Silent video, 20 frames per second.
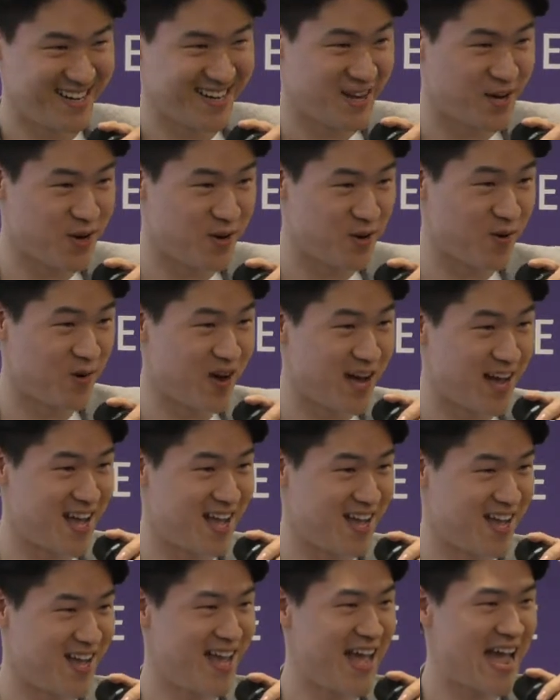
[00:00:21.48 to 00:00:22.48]
Who
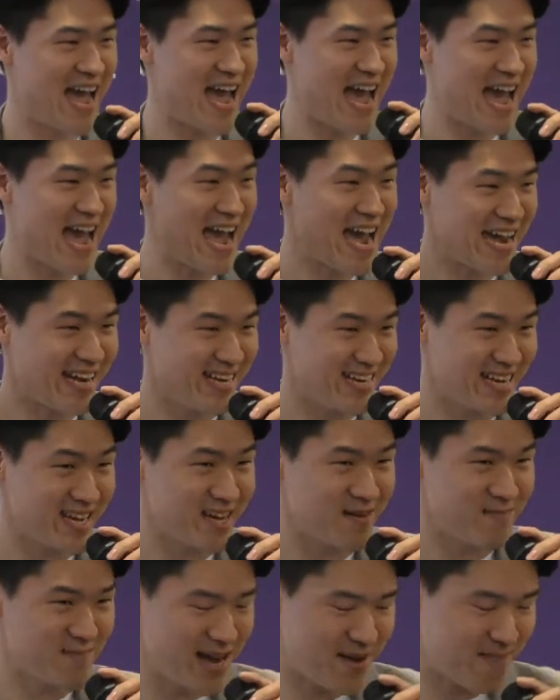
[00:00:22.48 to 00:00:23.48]
had
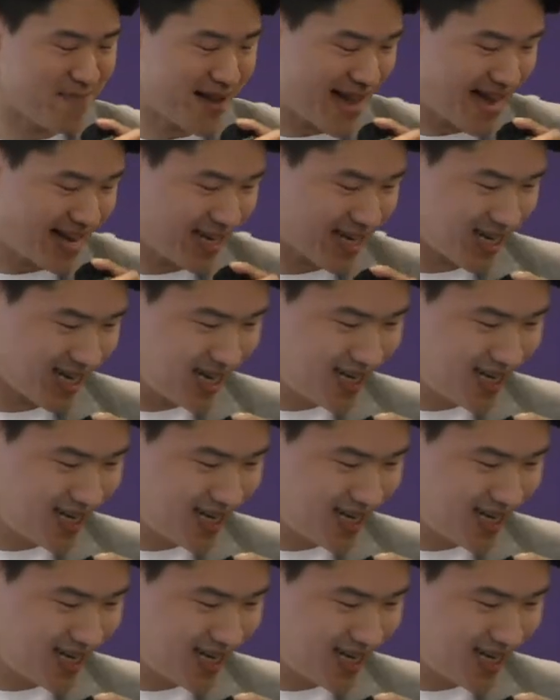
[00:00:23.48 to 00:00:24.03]
my back,